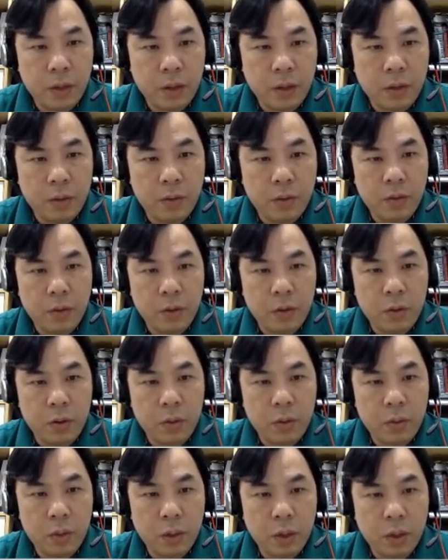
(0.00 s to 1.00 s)
Therefore,
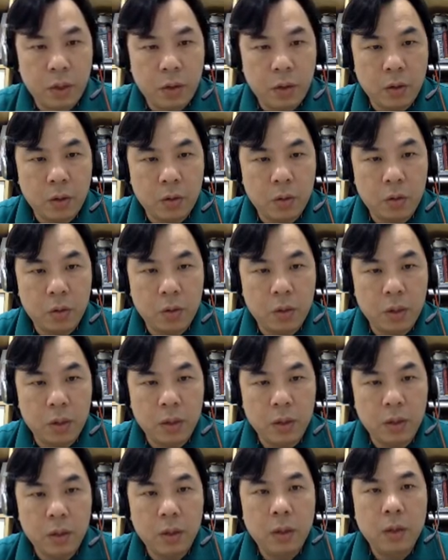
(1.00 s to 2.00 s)
we can conclude that
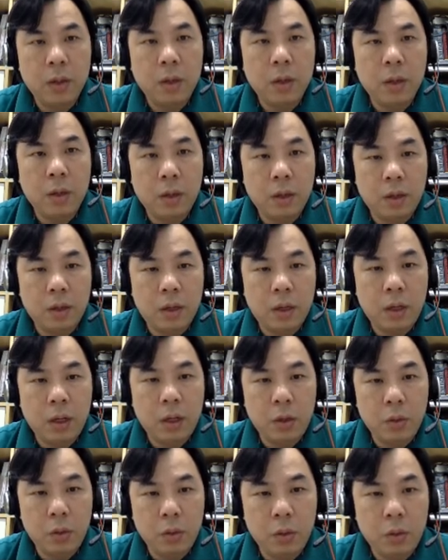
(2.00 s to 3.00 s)

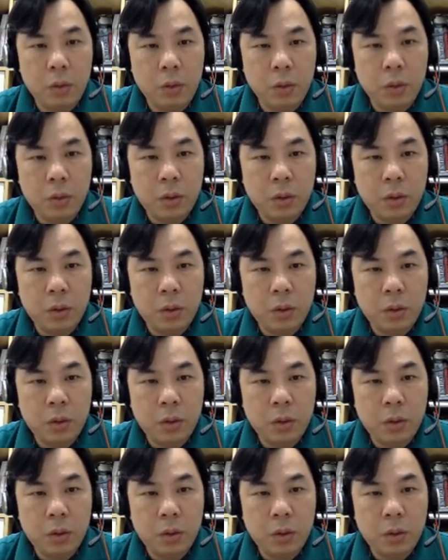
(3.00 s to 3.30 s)
Q